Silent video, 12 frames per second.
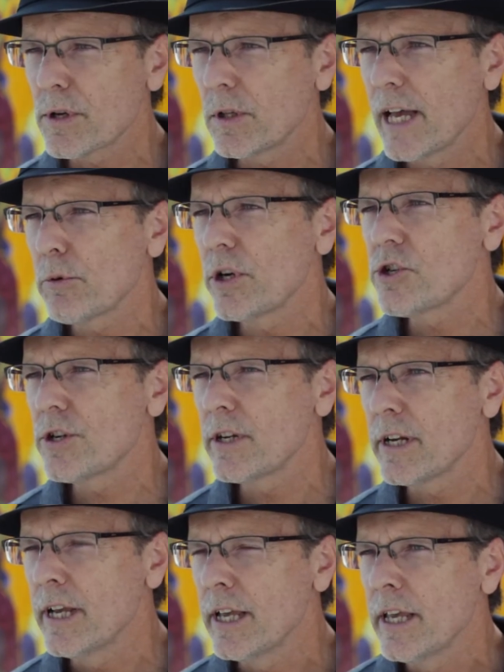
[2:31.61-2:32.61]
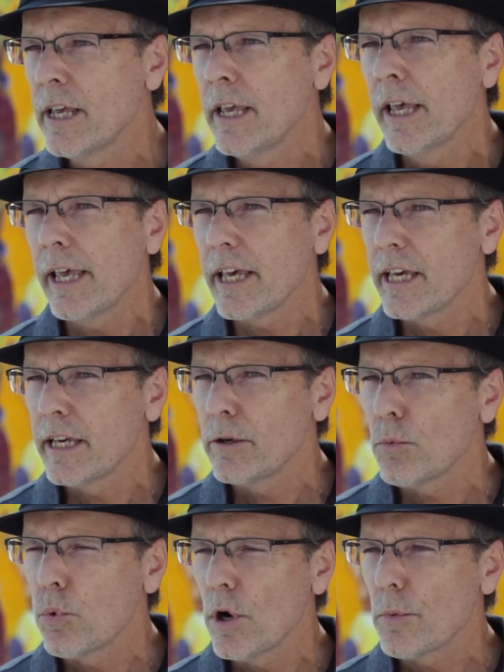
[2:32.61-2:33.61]
Collaboration
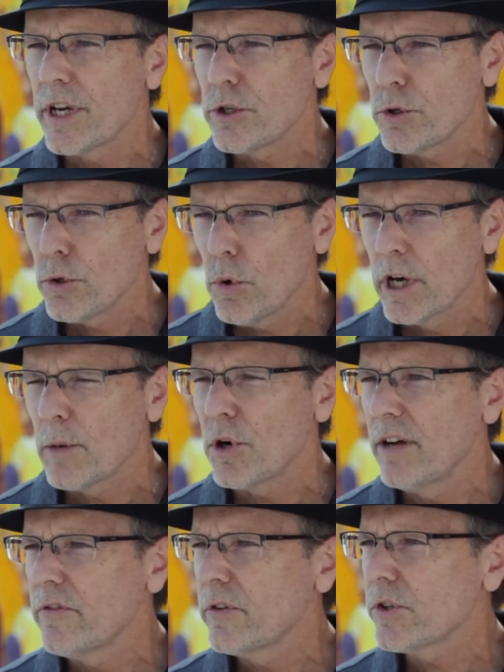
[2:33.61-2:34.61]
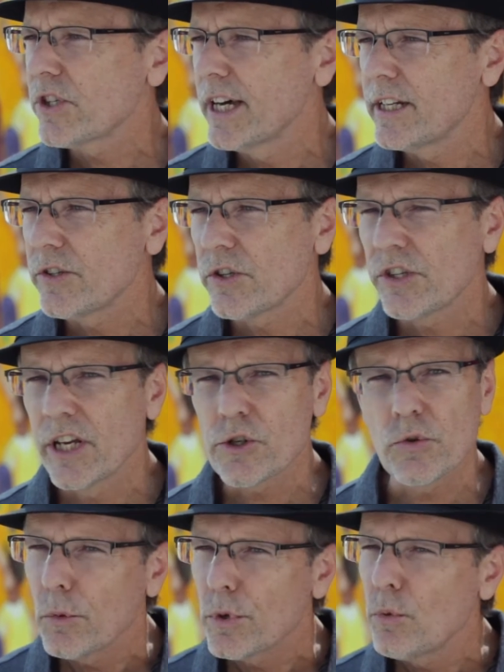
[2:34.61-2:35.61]
in what we do on a brownfield site is
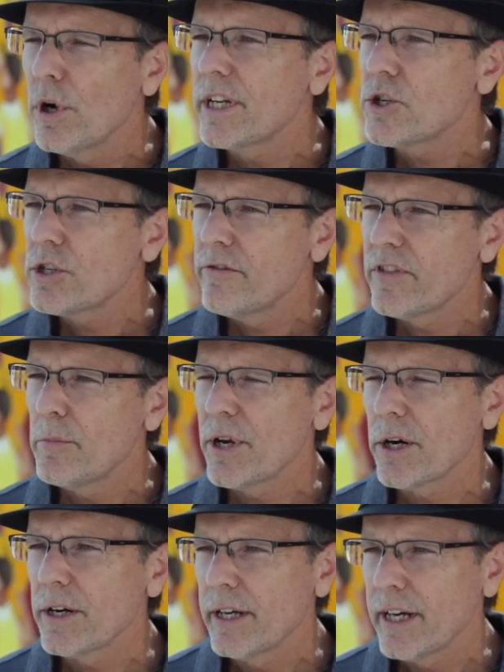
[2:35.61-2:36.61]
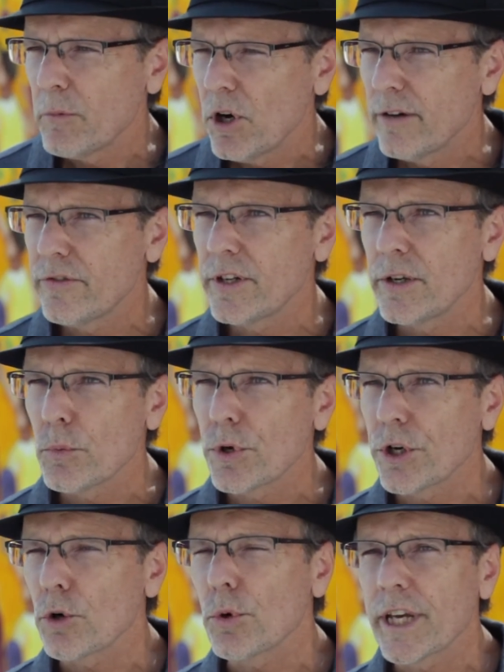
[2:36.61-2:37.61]
essential. We want to shift the paradigm. Often when
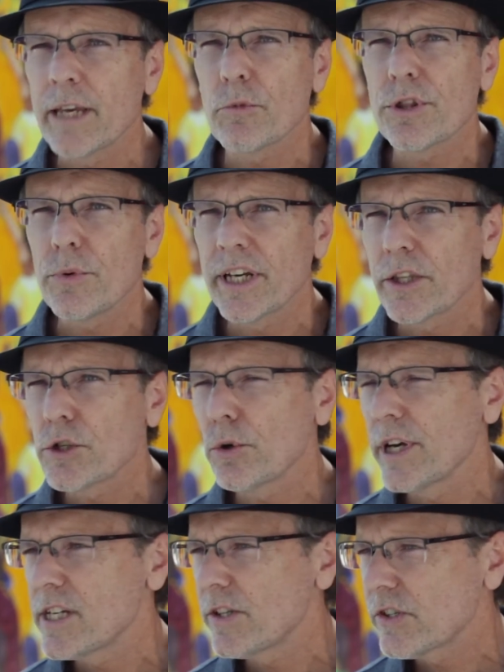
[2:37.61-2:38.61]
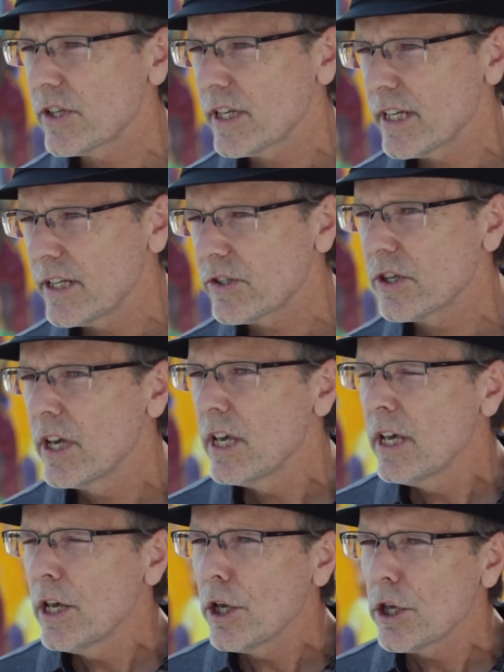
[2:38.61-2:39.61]
you're working with regulatory agencies,
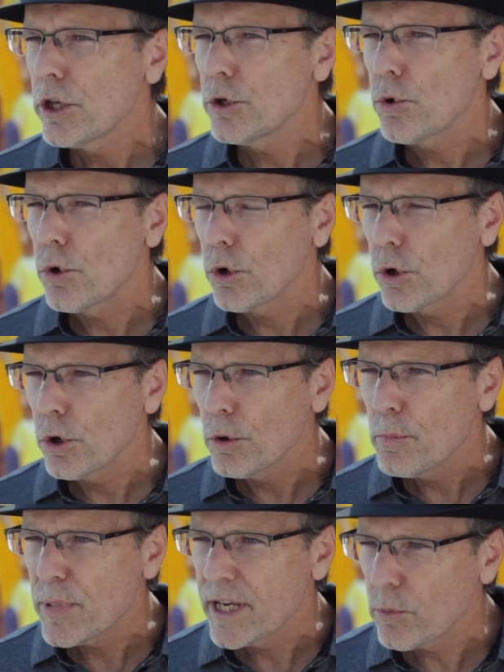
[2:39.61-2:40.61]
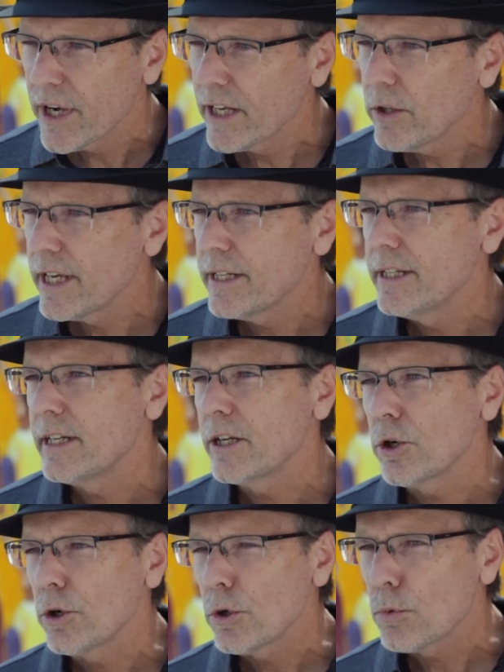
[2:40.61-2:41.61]
you're being regulated and
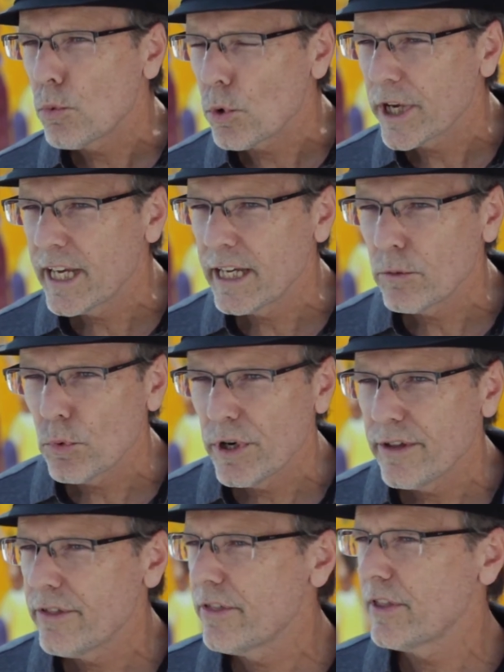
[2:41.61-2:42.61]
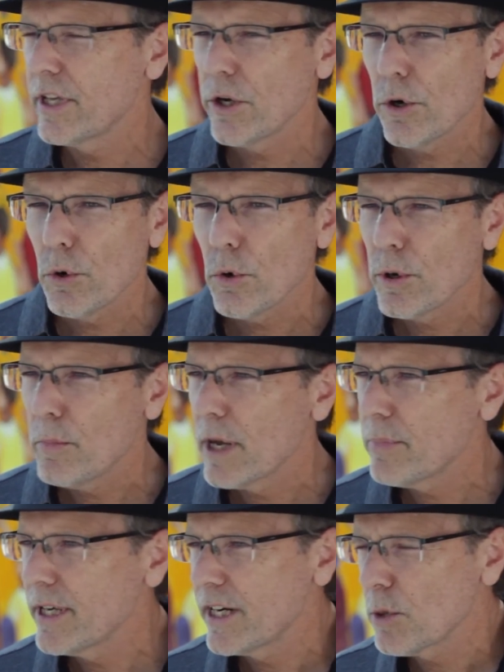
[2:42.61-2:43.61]
you're working with, it
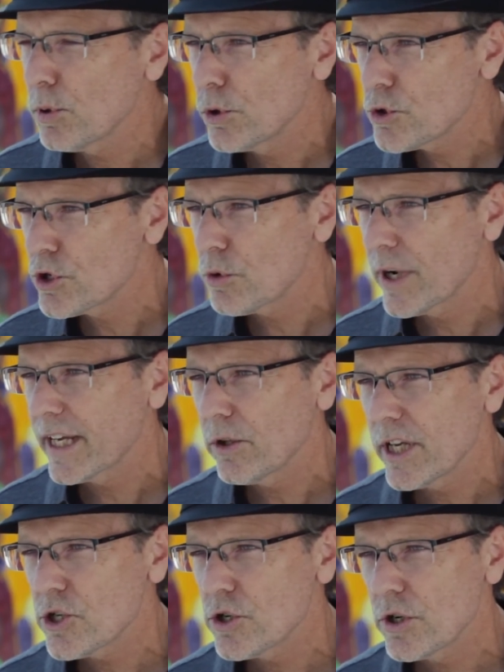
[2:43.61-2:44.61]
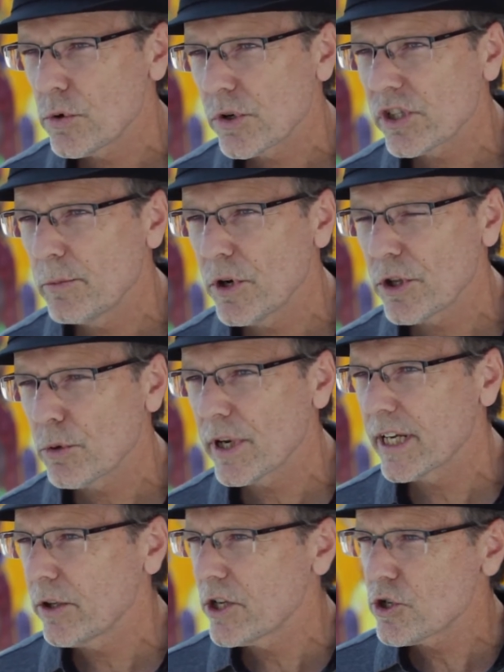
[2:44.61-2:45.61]
might be an air pollution regulation or some other
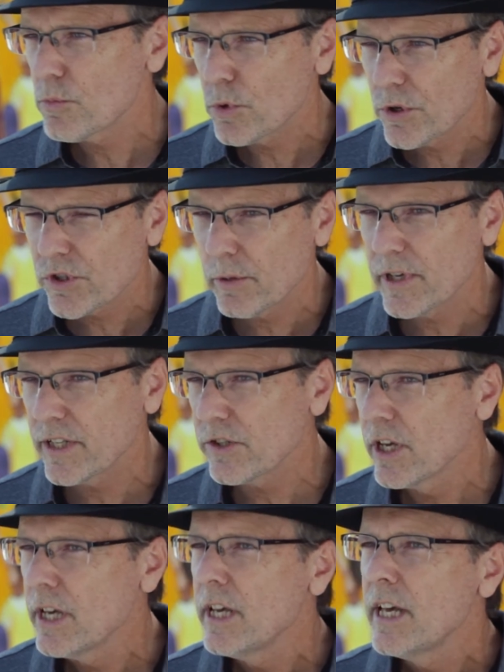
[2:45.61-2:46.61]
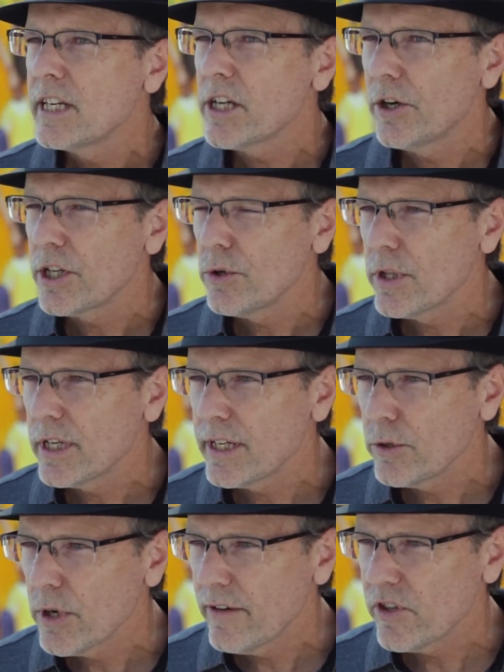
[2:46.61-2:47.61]
regulation where somebody's telling you that
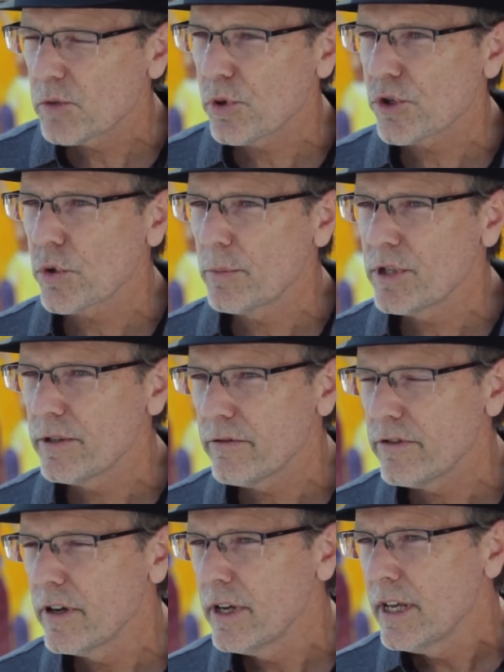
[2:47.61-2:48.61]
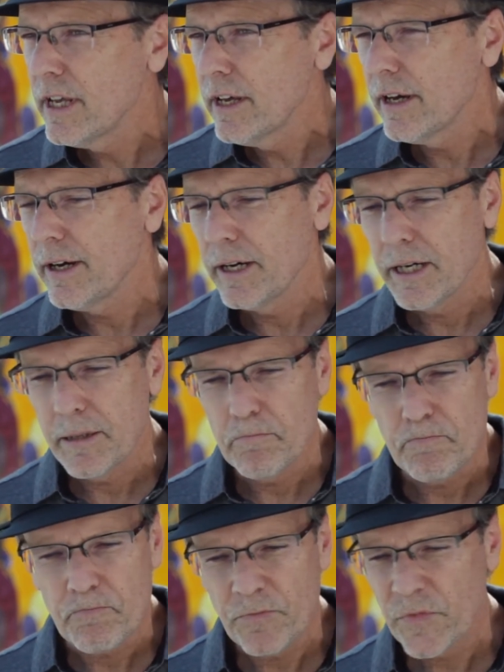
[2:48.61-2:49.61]
you have this prescriptive
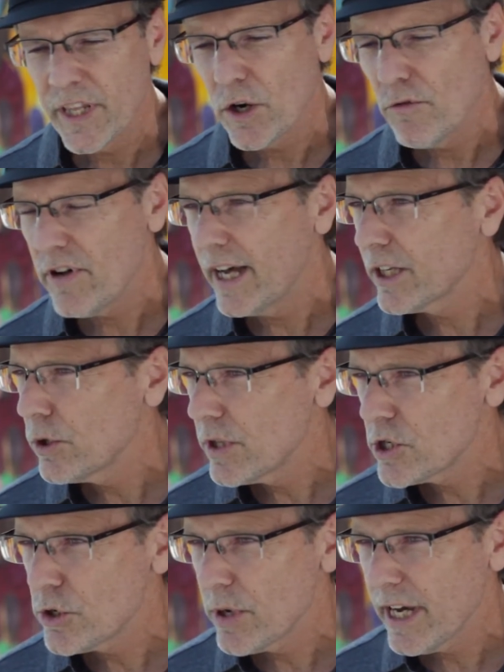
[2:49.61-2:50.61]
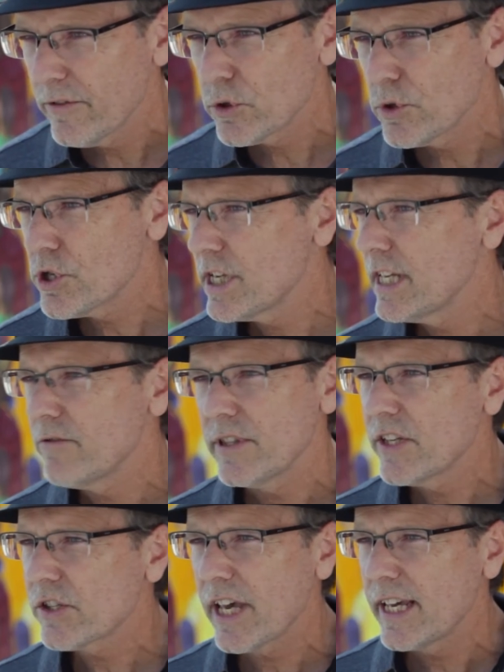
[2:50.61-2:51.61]
value that you have to achieve. In
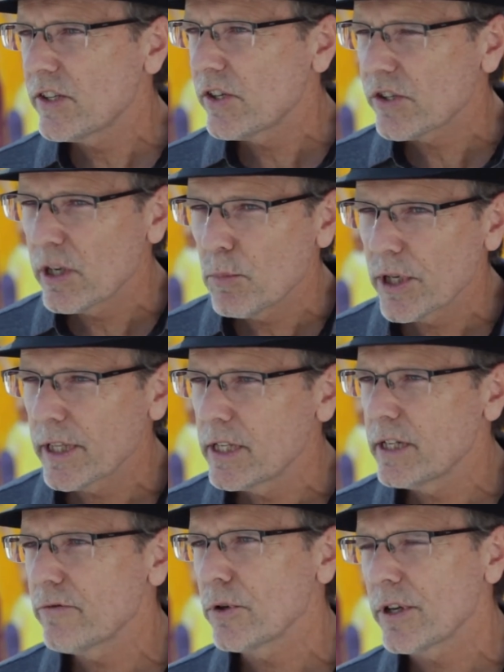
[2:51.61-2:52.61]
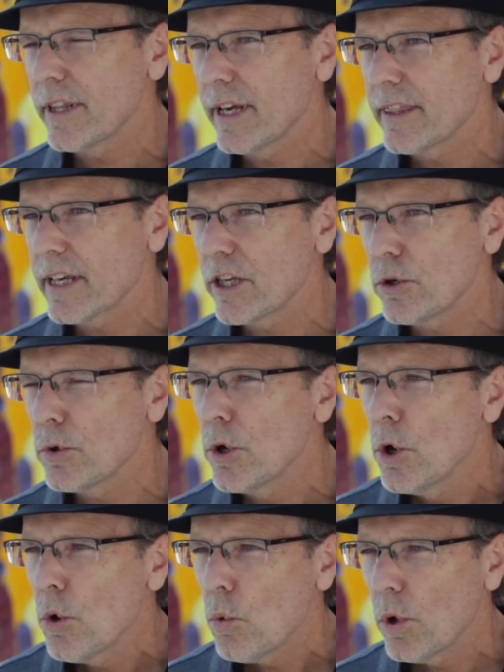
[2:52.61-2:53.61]
this case, it's completely different. I think you
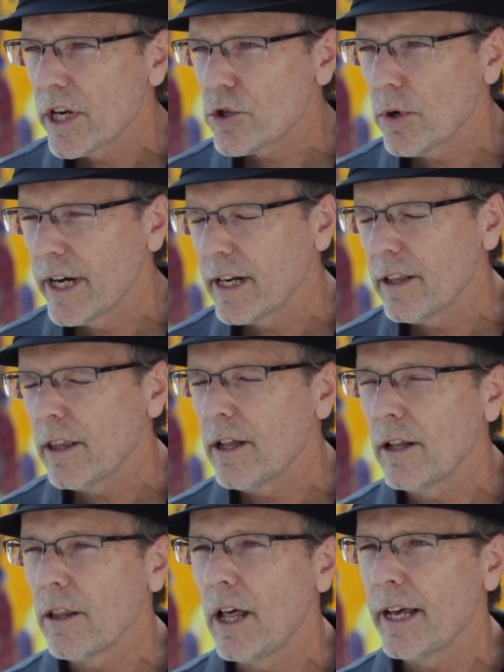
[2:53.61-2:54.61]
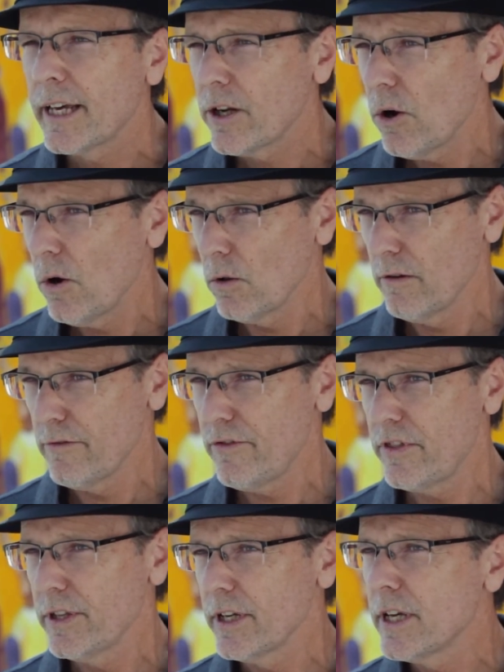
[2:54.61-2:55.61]
want to try and align all
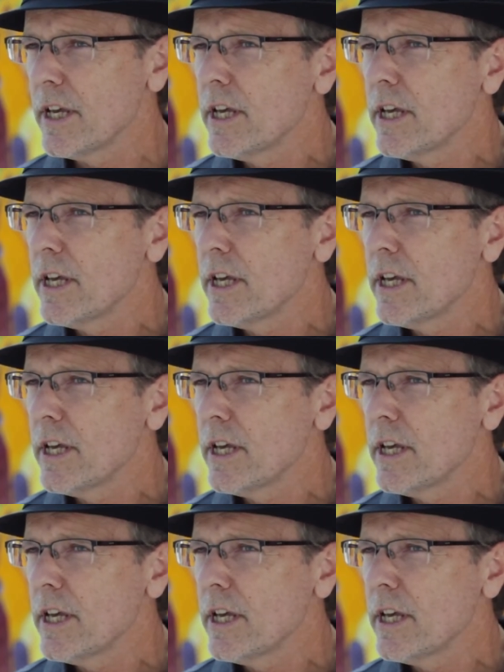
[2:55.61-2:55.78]
of the